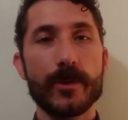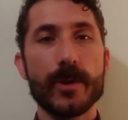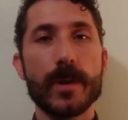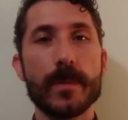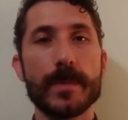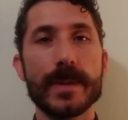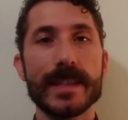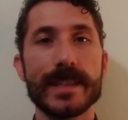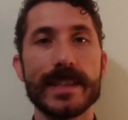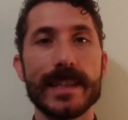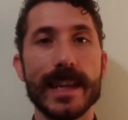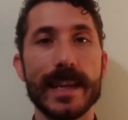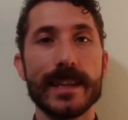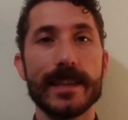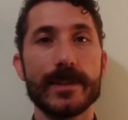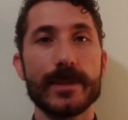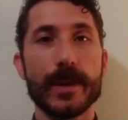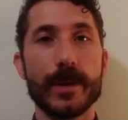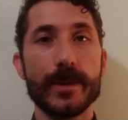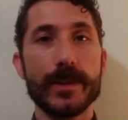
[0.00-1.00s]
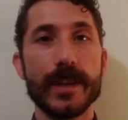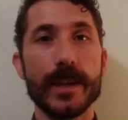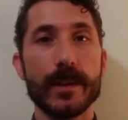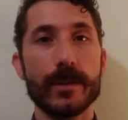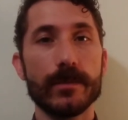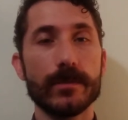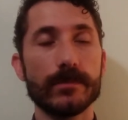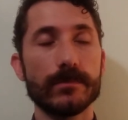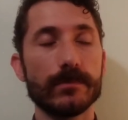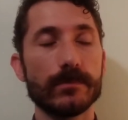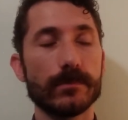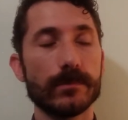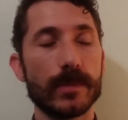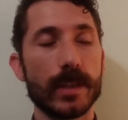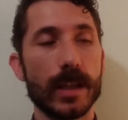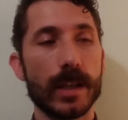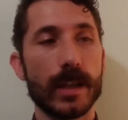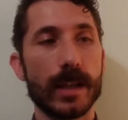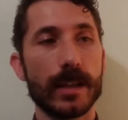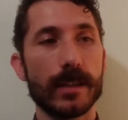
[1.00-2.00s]
I grew up in San Antonio
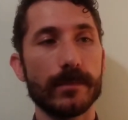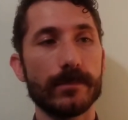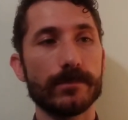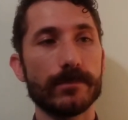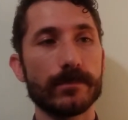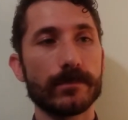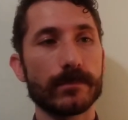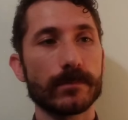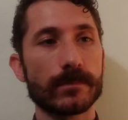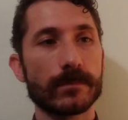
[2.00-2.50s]
uh,